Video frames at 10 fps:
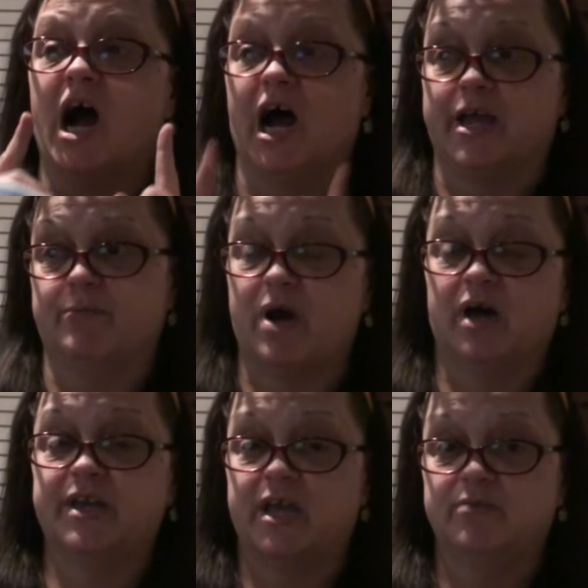I am
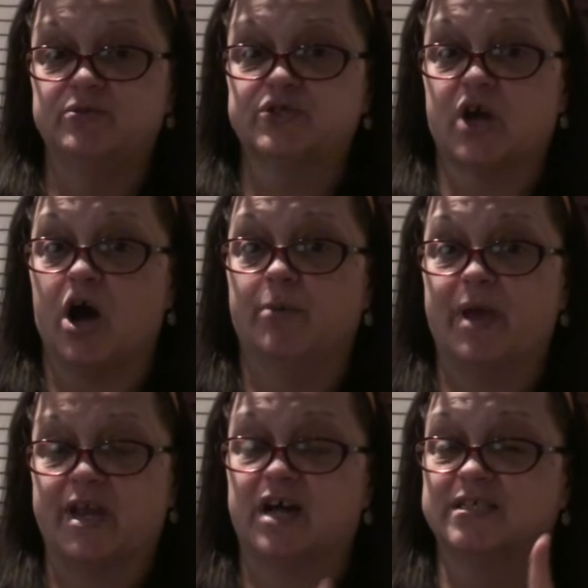unable to
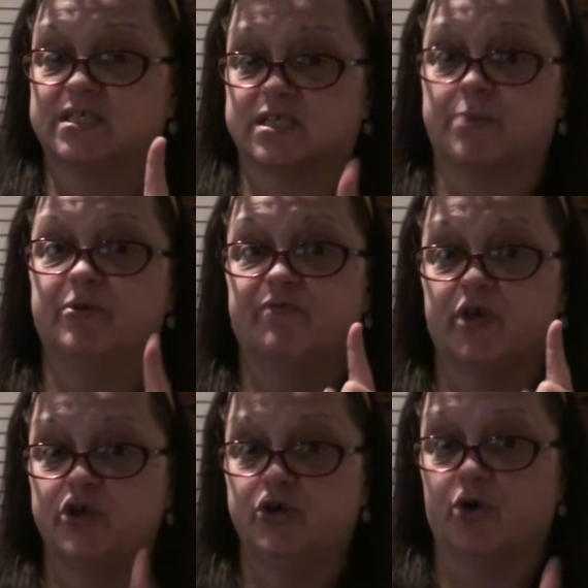comment on some of
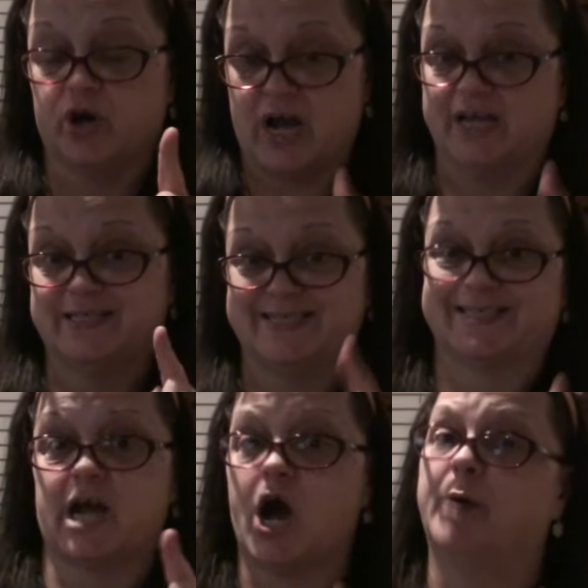your
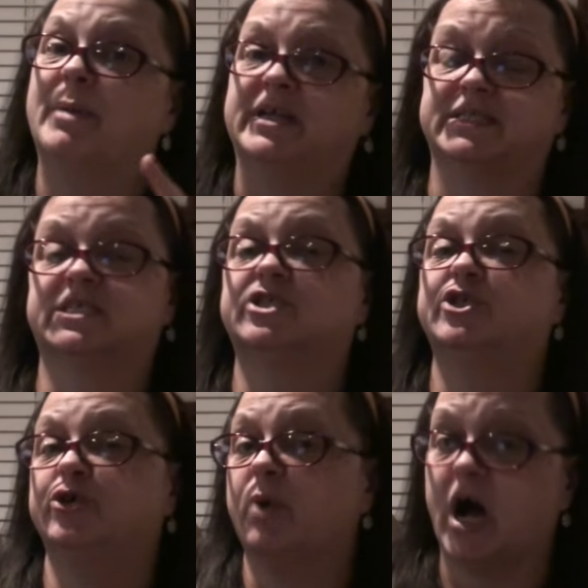guys' comments
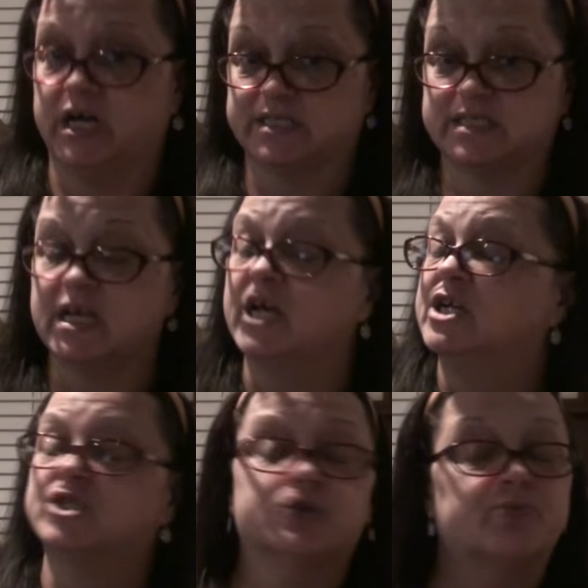to us.
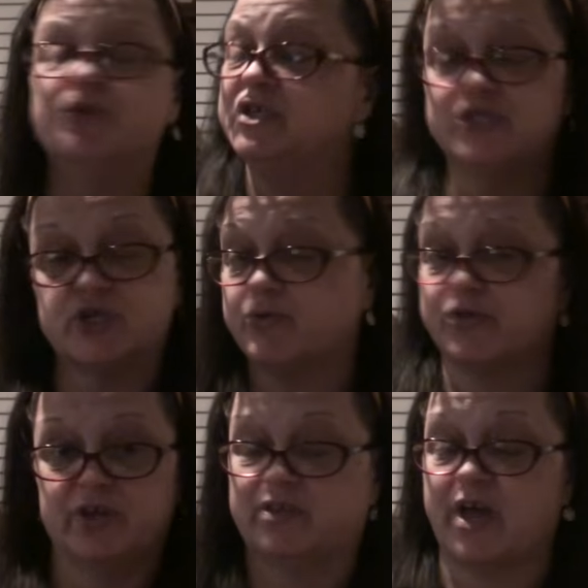So please don't
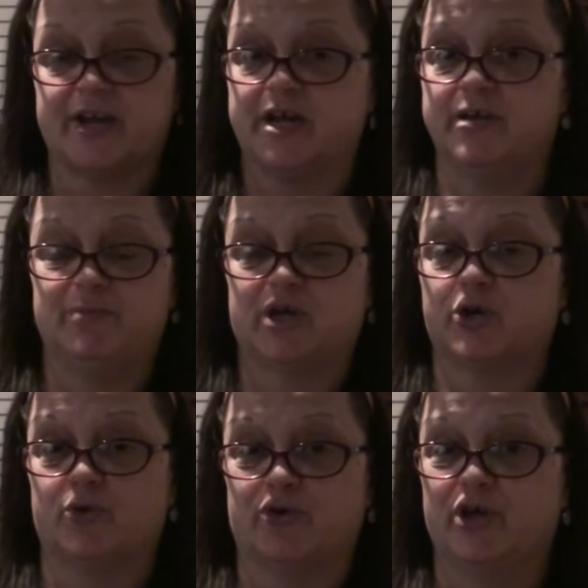think that I am
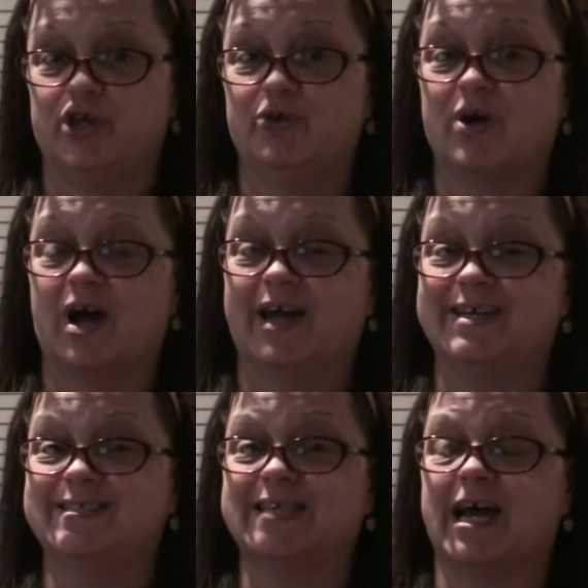ignoring you
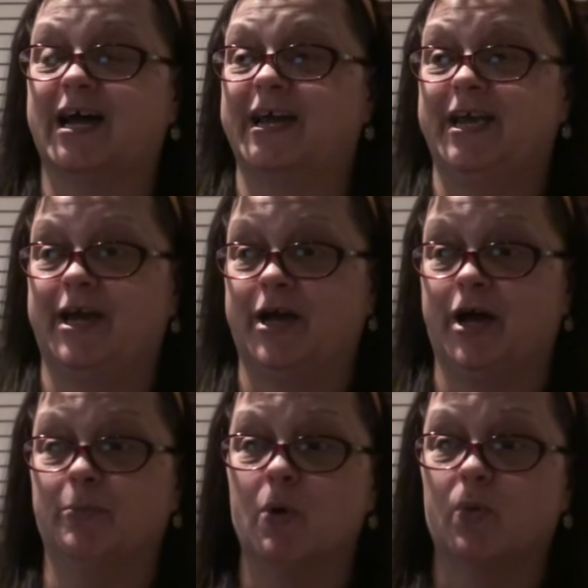guys. I
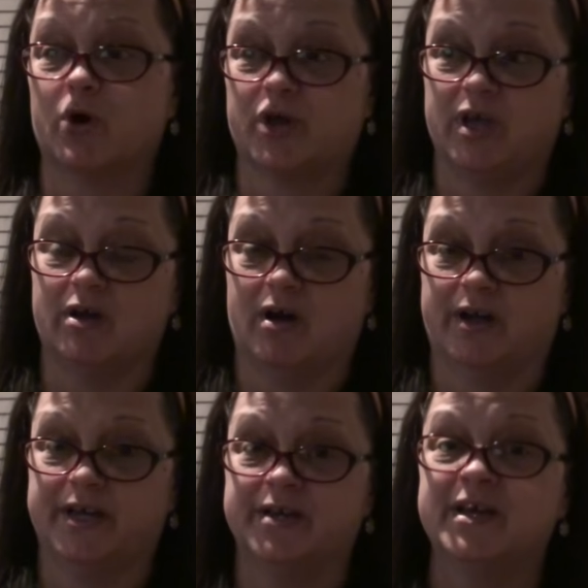am working
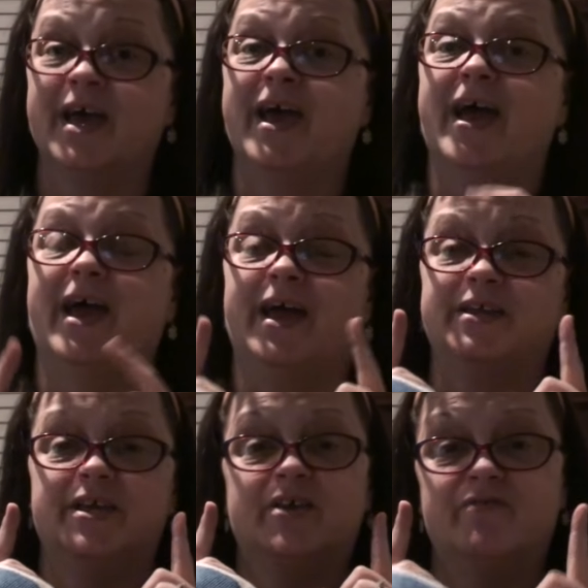on it.
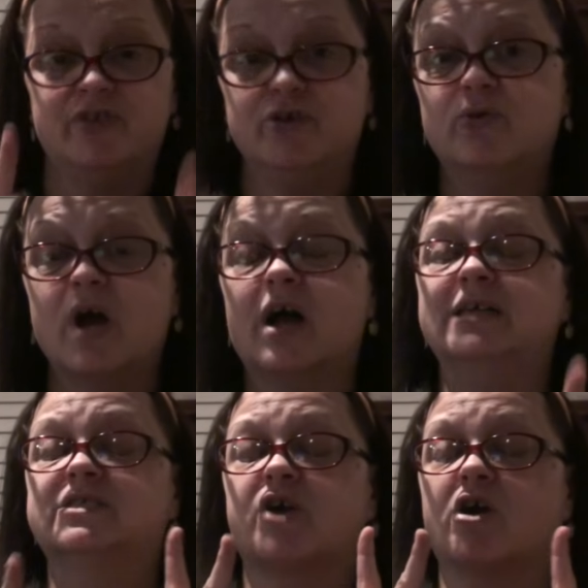And if you
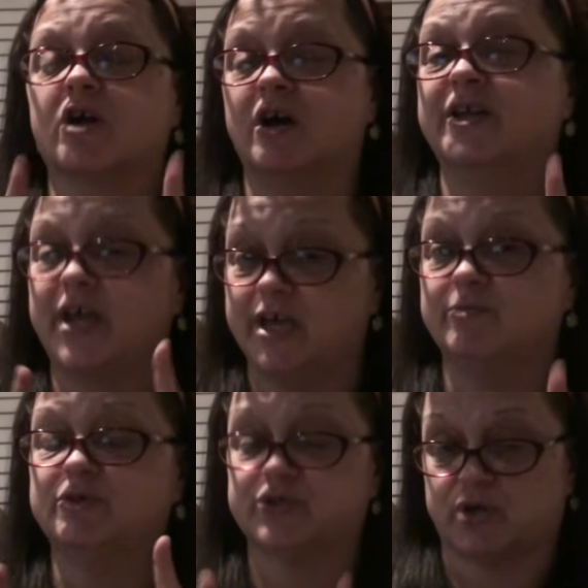guys are
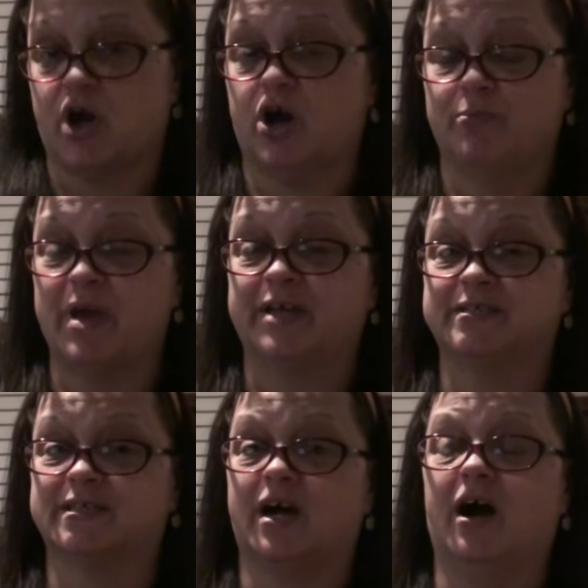unable to
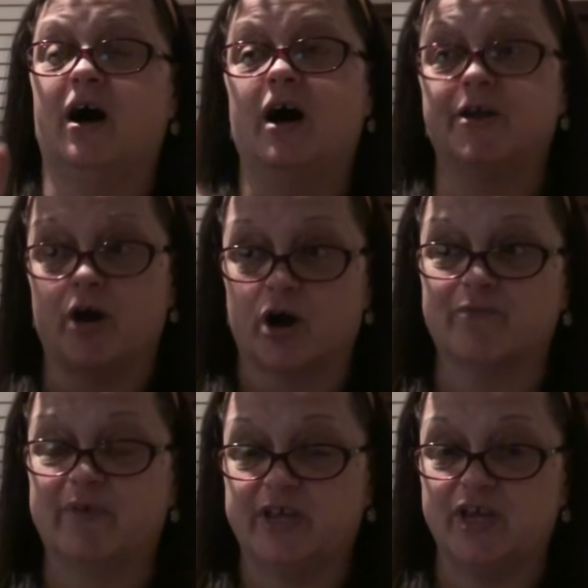comment on our
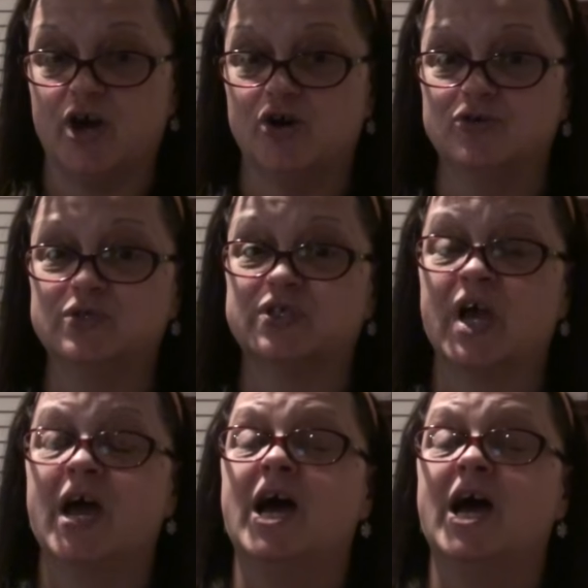videos,